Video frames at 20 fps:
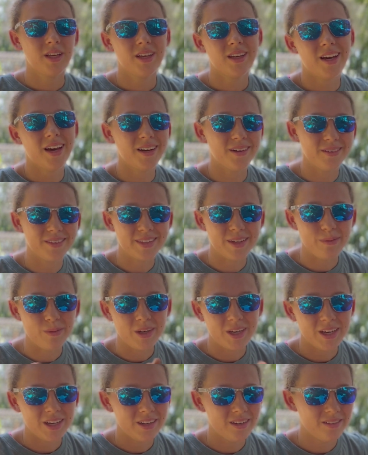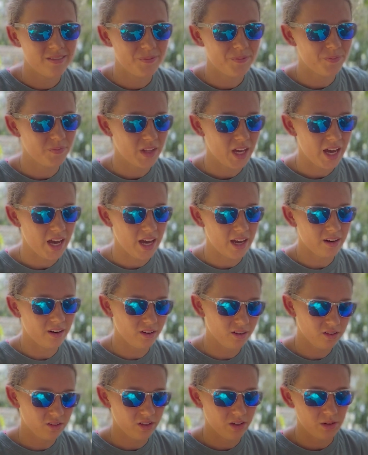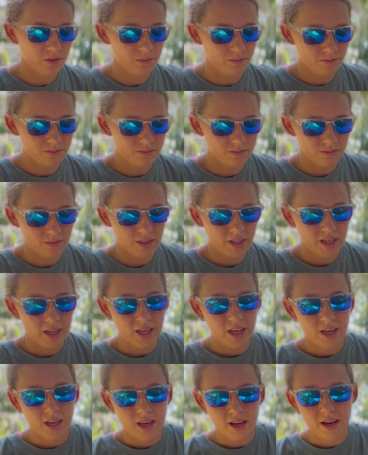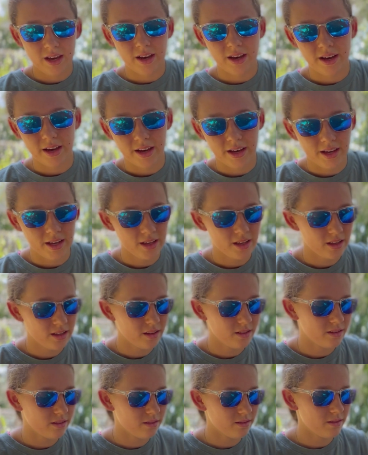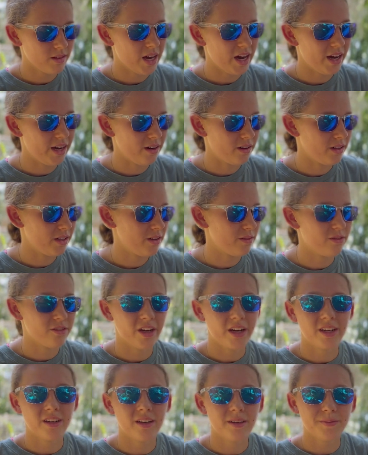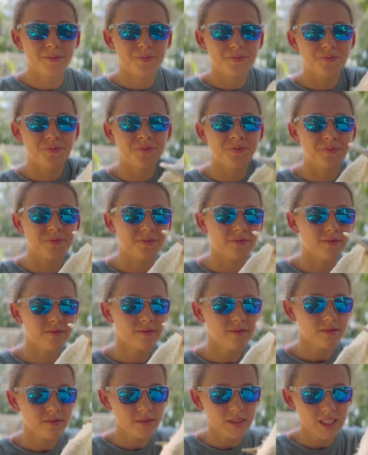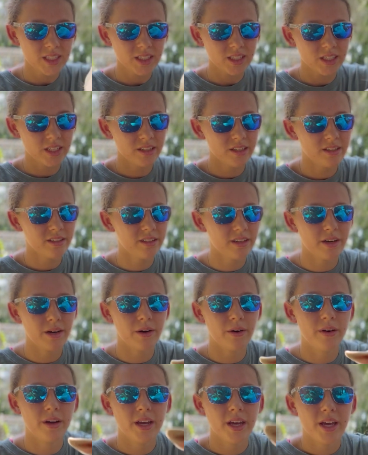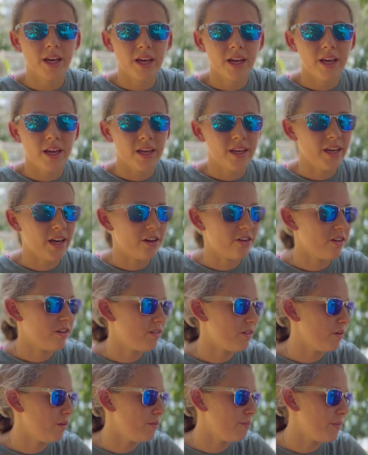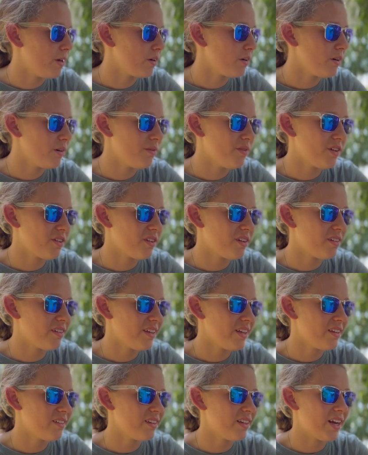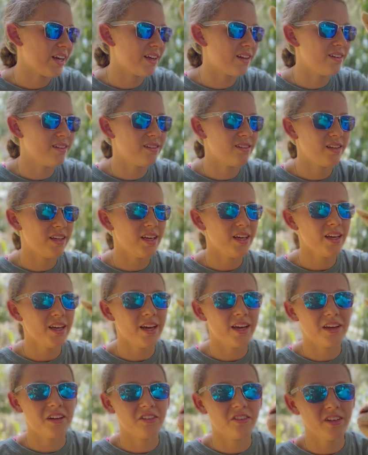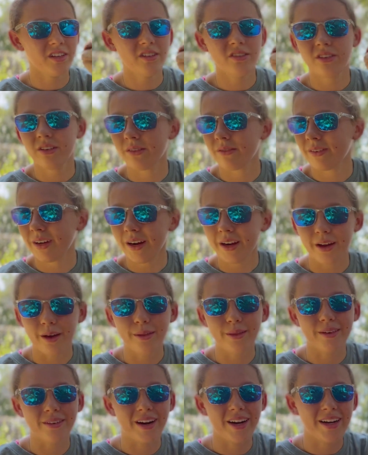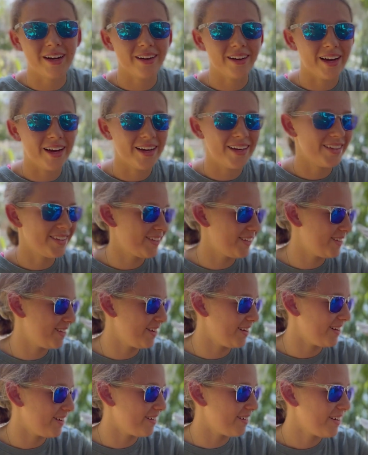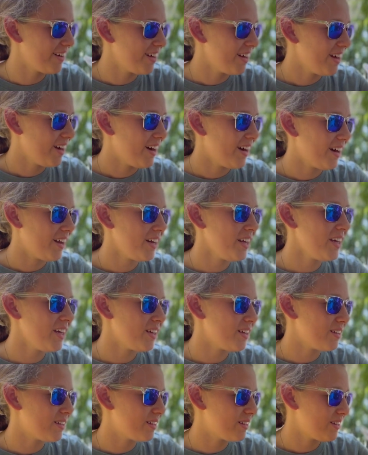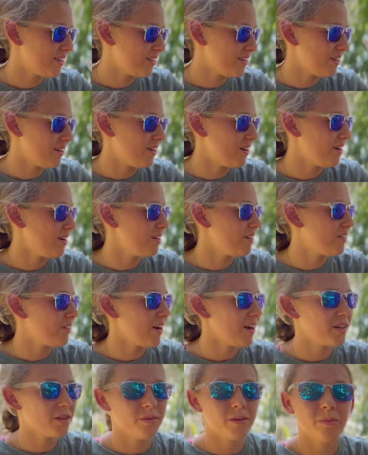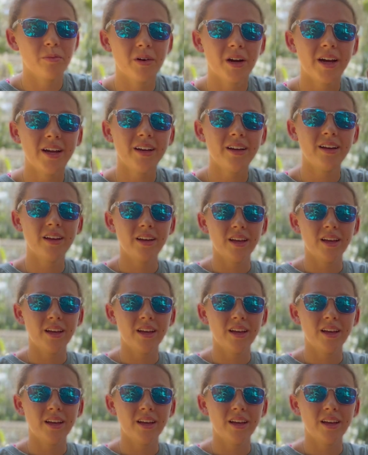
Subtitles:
I know it's gonna be good. And also, I already have checked it. So yeah, she has no mineral deficiencies that I can see, and she's just very healthy right now, guys. So Honey is on track to be bred,